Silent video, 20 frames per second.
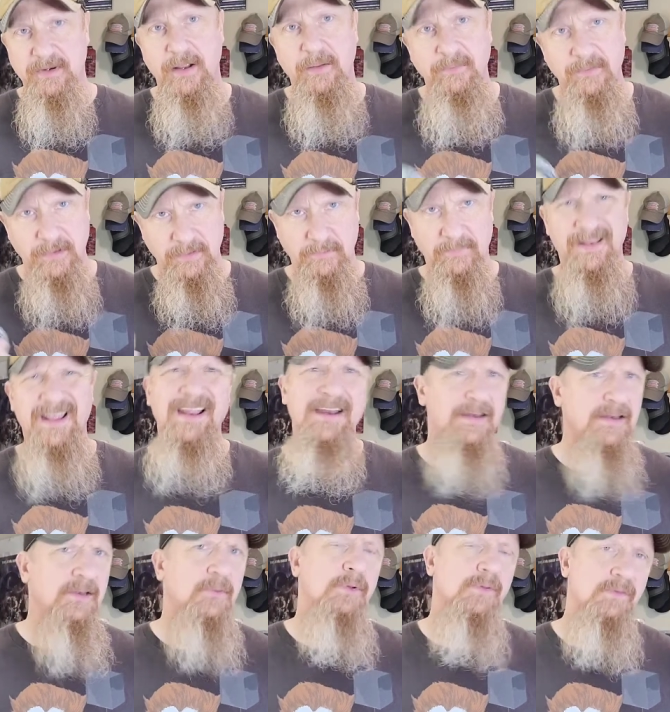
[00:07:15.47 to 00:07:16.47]
I, I
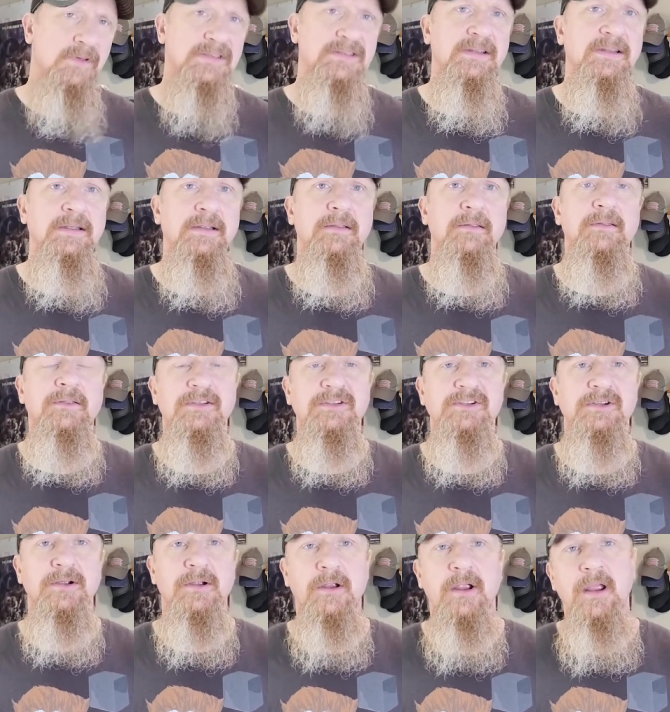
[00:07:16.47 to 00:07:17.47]
need to revisit it
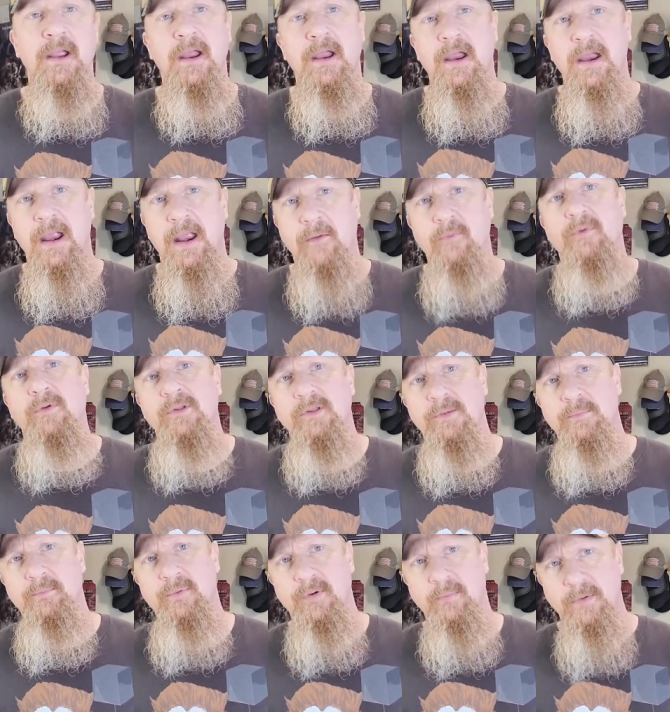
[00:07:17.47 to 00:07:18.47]
this year and
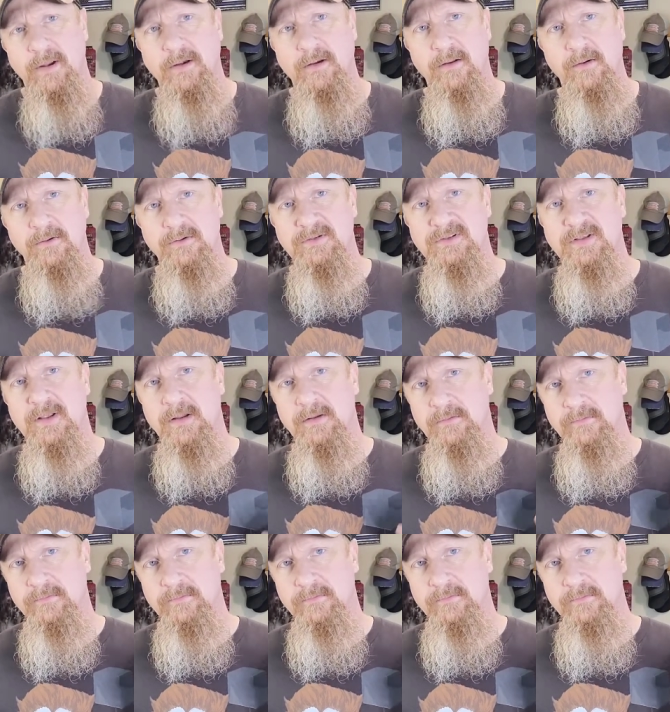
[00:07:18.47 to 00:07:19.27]
really put my nose